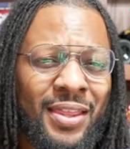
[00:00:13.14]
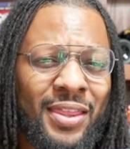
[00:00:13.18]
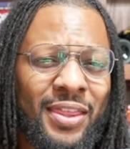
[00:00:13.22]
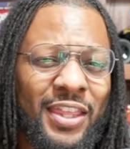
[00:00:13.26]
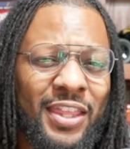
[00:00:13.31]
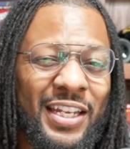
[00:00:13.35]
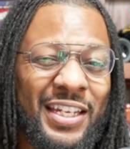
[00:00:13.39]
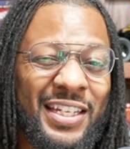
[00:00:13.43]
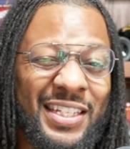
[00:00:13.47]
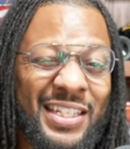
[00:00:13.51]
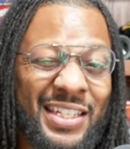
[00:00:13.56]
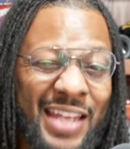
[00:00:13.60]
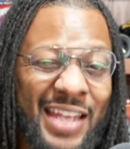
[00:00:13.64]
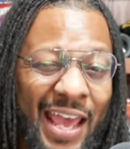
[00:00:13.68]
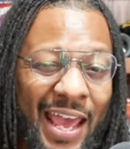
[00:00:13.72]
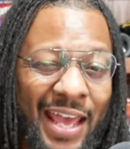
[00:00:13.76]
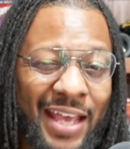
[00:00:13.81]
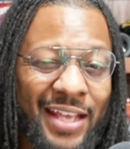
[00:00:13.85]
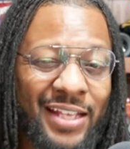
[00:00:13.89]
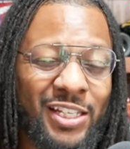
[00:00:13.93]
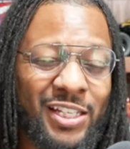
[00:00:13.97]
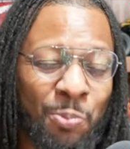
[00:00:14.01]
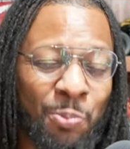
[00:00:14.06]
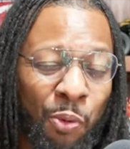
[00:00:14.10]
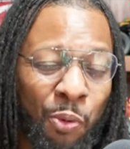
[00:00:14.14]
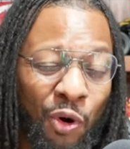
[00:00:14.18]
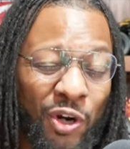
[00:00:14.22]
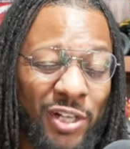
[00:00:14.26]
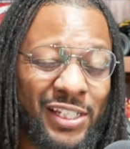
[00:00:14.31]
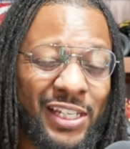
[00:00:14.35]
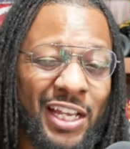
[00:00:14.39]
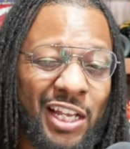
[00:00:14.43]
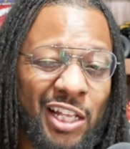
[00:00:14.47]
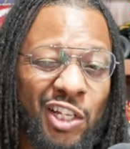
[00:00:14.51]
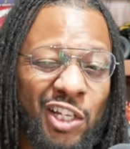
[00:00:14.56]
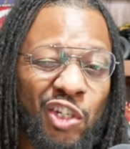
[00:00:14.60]
The Sports
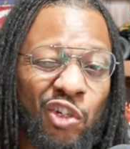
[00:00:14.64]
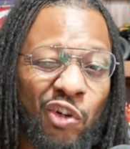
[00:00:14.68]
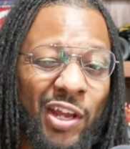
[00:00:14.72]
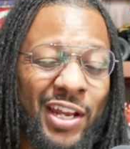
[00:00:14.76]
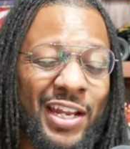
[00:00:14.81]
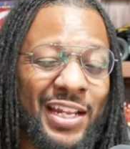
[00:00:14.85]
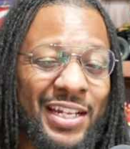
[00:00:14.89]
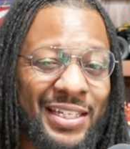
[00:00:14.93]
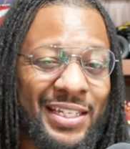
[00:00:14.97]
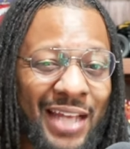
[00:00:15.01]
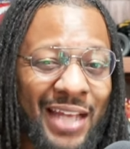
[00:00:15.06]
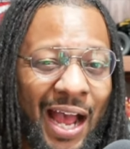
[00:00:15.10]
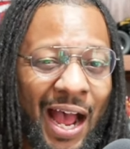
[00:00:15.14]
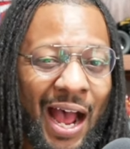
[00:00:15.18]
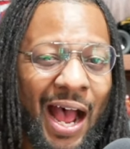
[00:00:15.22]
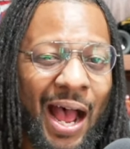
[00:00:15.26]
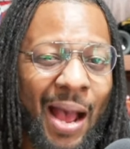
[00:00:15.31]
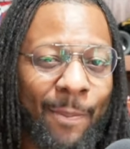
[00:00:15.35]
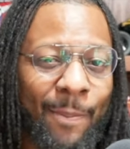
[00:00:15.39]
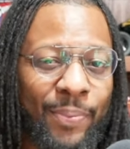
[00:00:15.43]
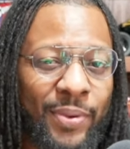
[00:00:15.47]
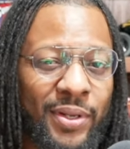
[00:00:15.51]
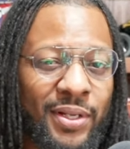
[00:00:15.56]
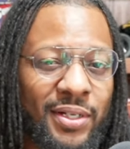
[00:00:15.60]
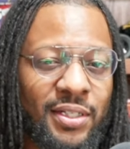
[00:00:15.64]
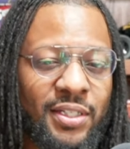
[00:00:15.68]
Illustrated top